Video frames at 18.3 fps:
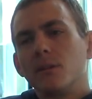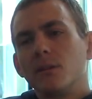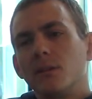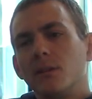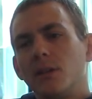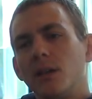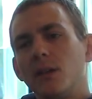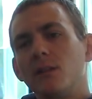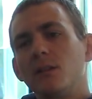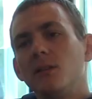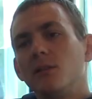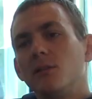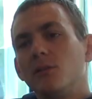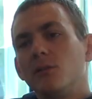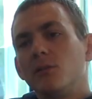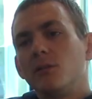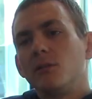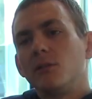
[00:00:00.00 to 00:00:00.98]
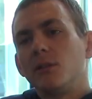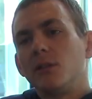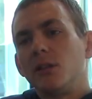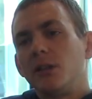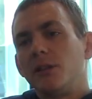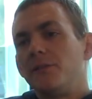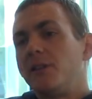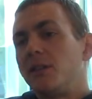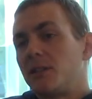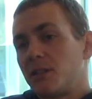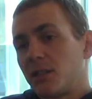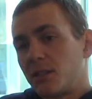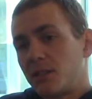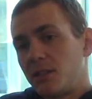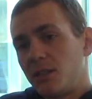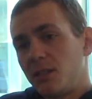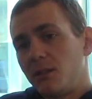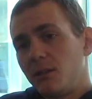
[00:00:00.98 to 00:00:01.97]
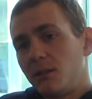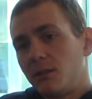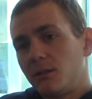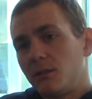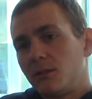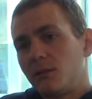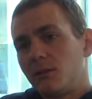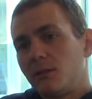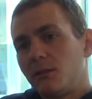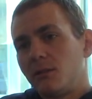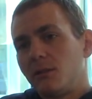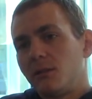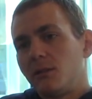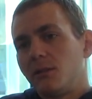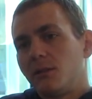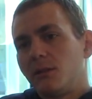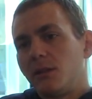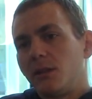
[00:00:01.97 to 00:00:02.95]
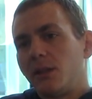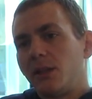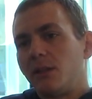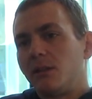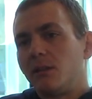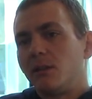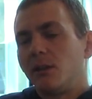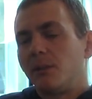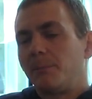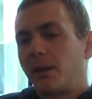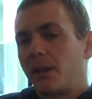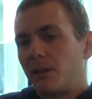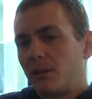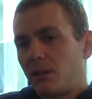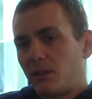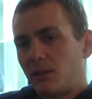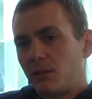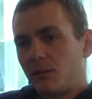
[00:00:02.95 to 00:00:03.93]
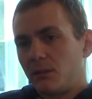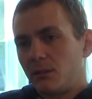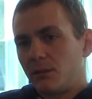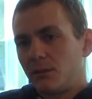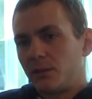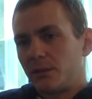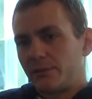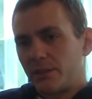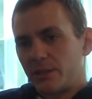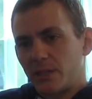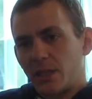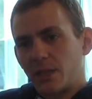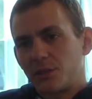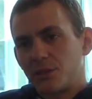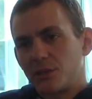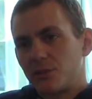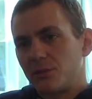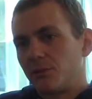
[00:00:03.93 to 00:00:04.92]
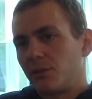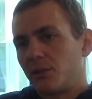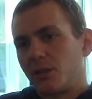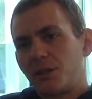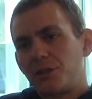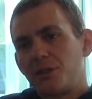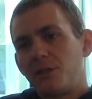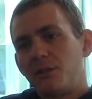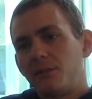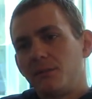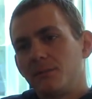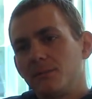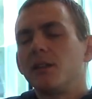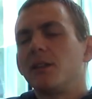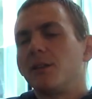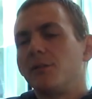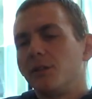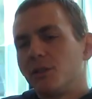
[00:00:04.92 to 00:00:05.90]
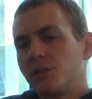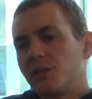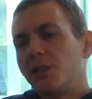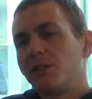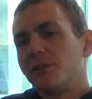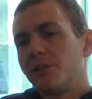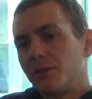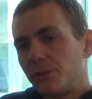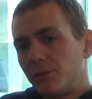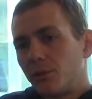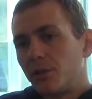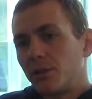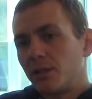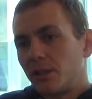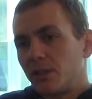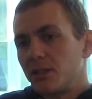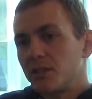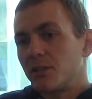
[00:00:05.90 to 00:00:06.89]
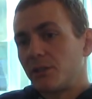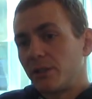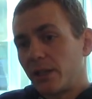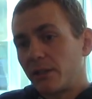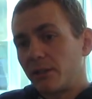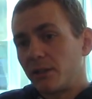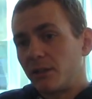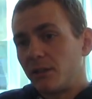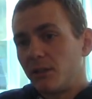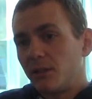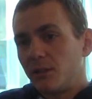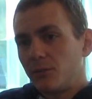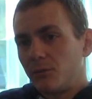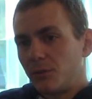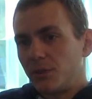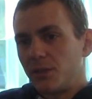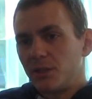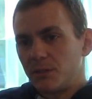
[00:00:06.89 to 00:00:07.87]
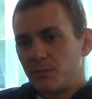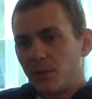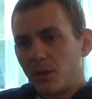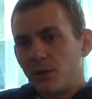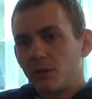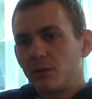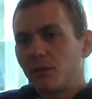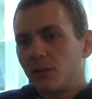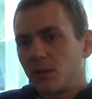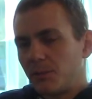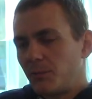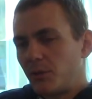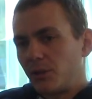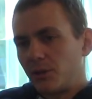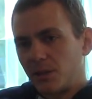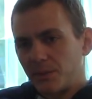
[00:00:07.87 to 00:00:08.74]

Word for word: Then, if they succeed in appending the transactions to the ledger, they will share the reward that is connected with this block among